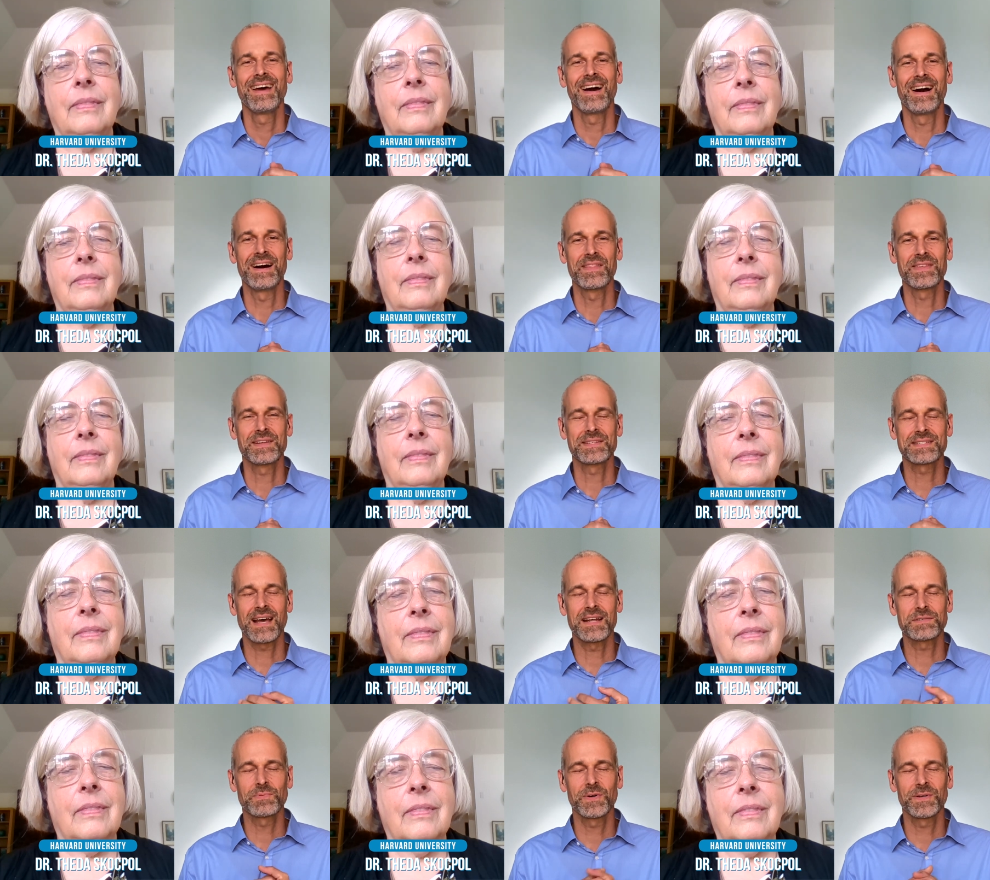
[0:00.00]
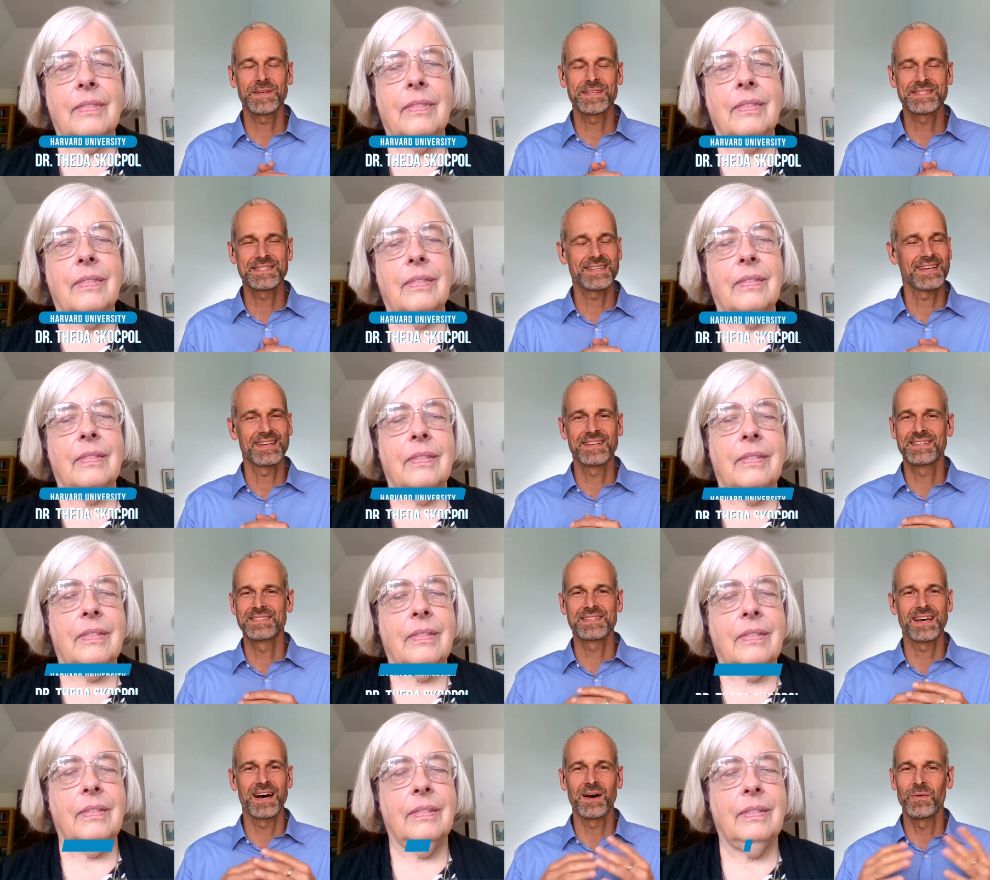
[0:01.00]
Speaker 1: Uh, Theda Skocpol is,
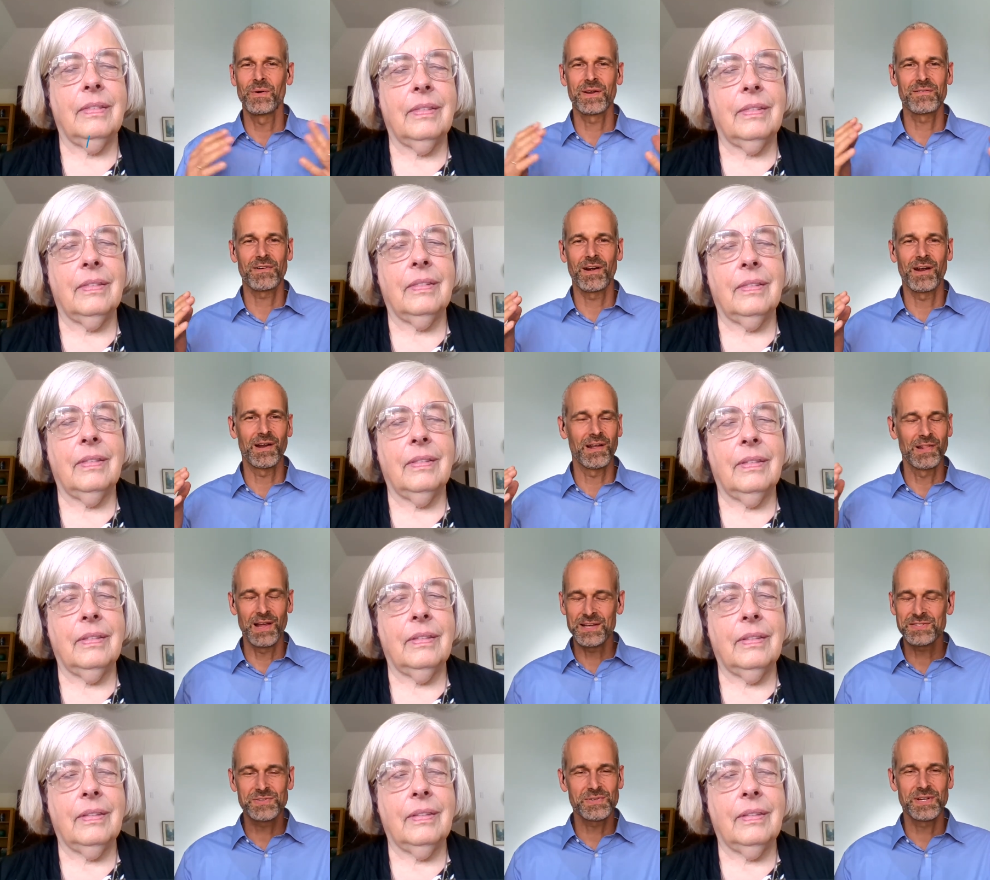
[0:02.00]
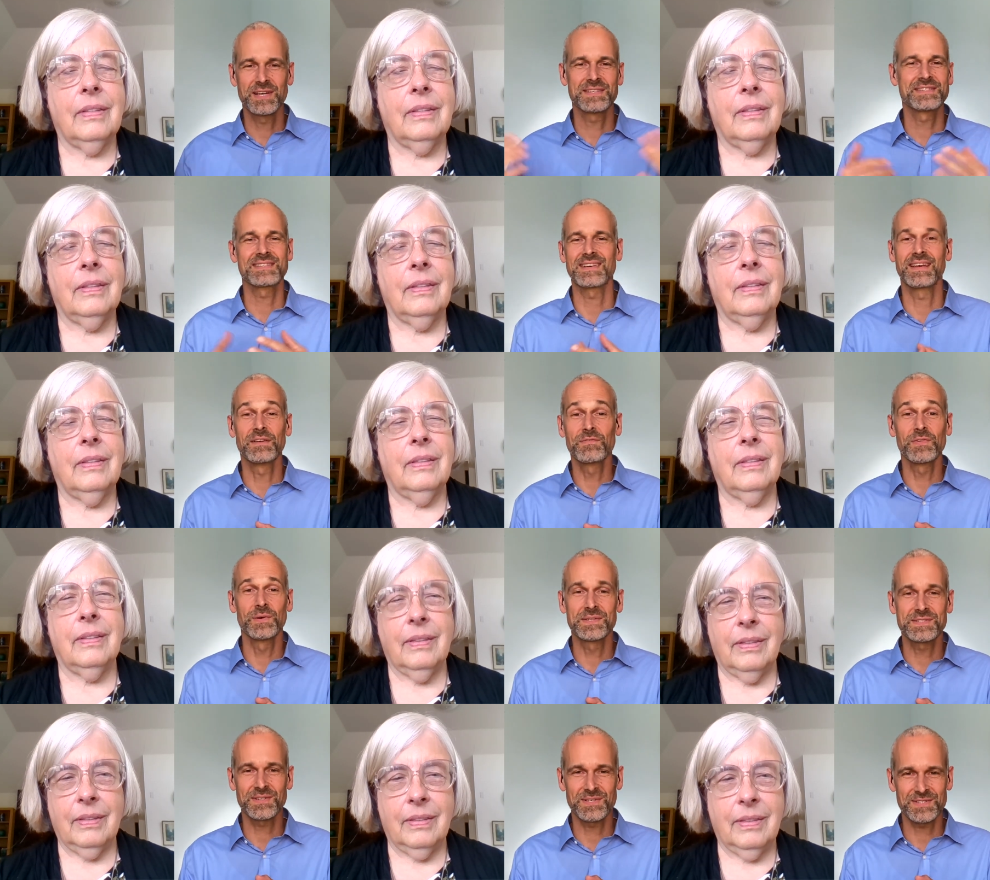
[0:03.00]
is uh, one of our illustrious
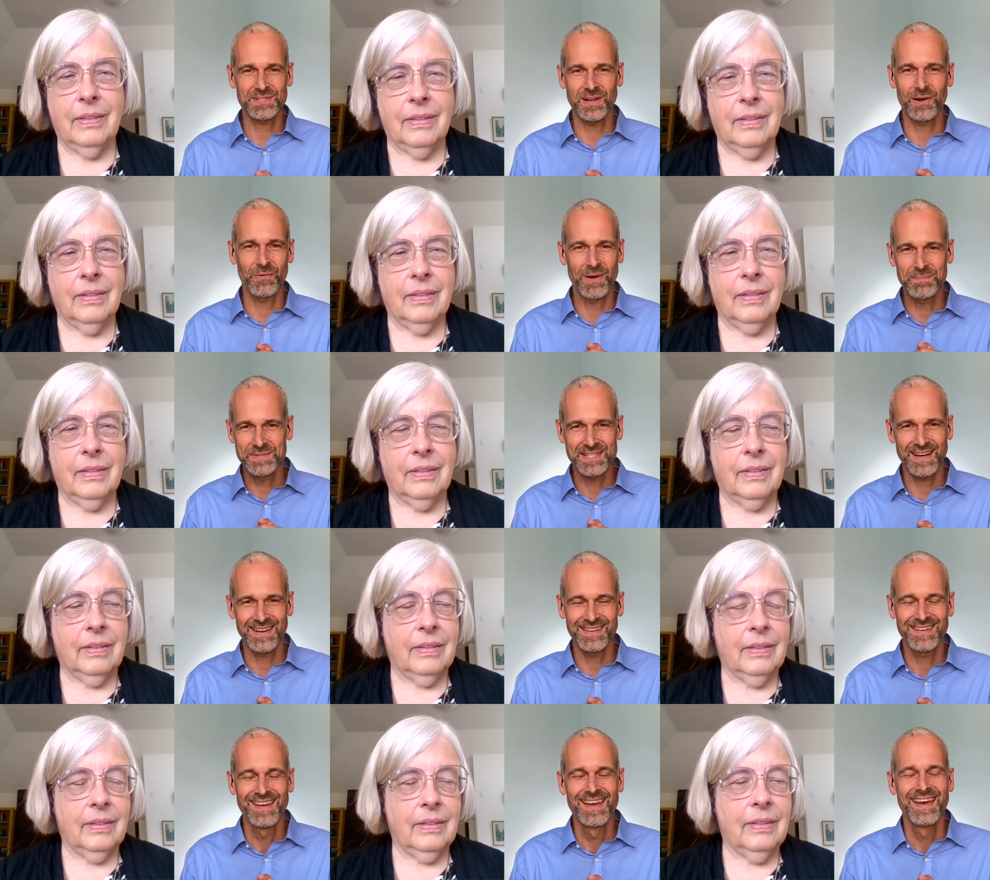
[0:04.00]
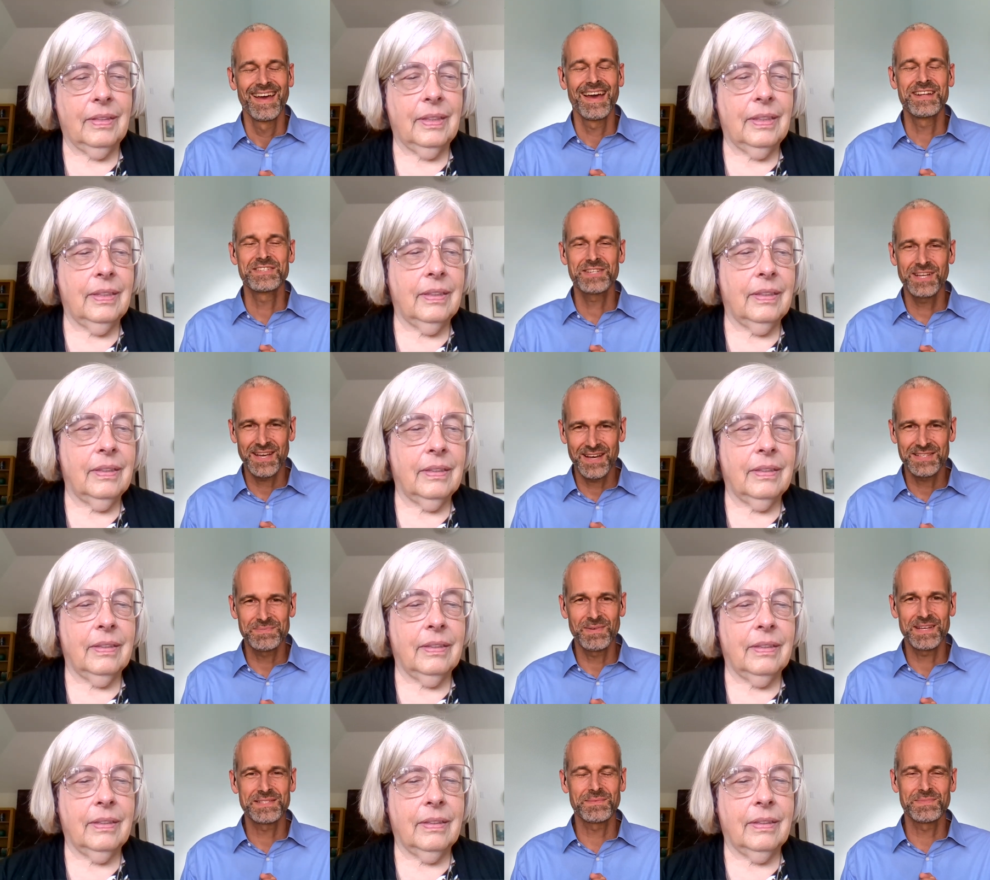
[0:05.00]
influencers on our website, and she
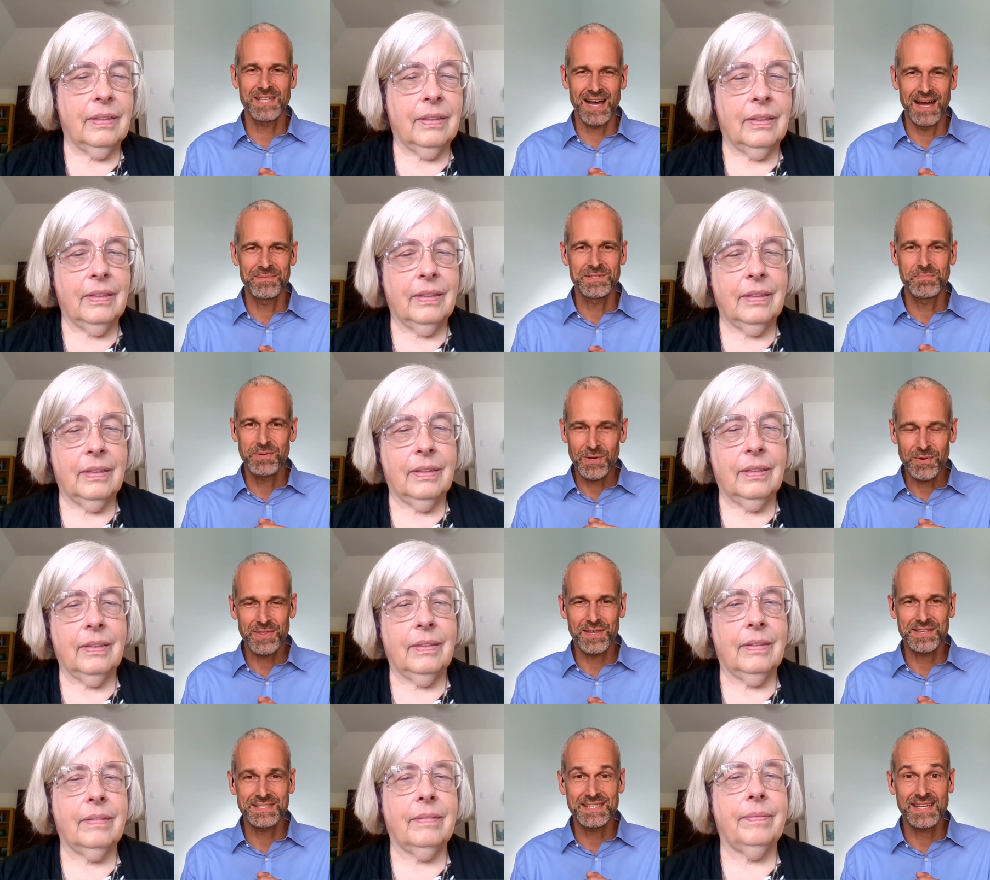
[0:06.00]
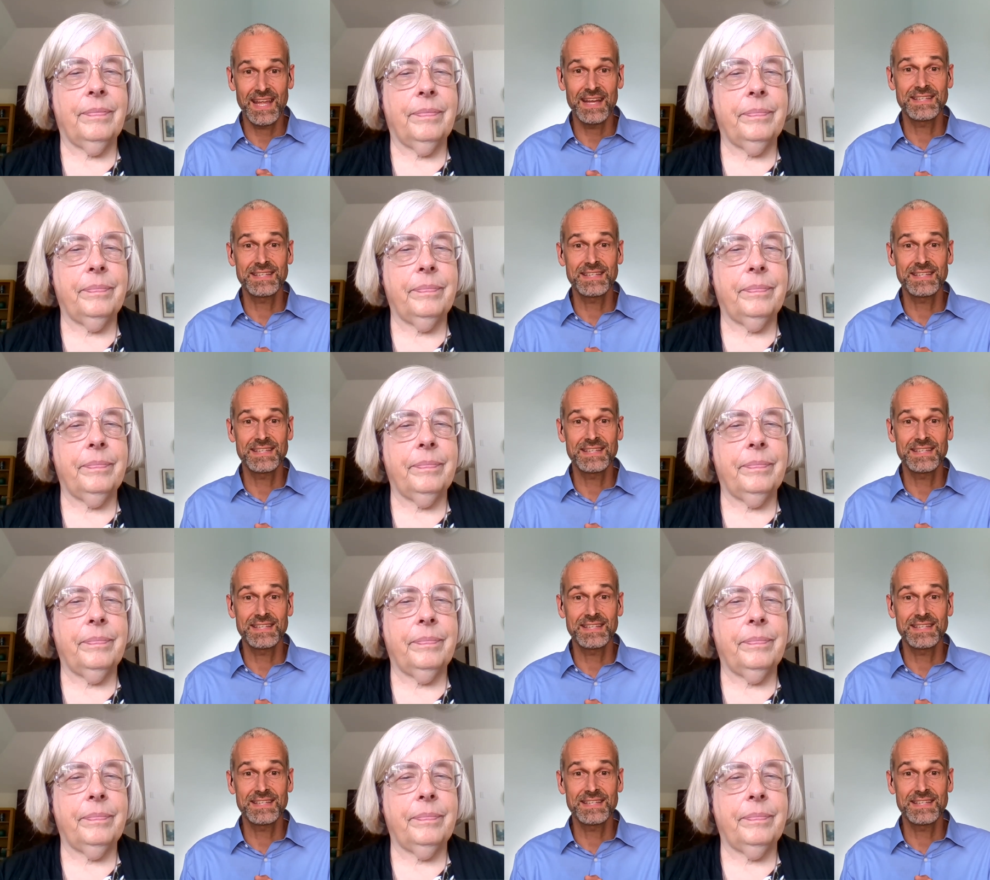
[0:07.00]
has made some time to be with us today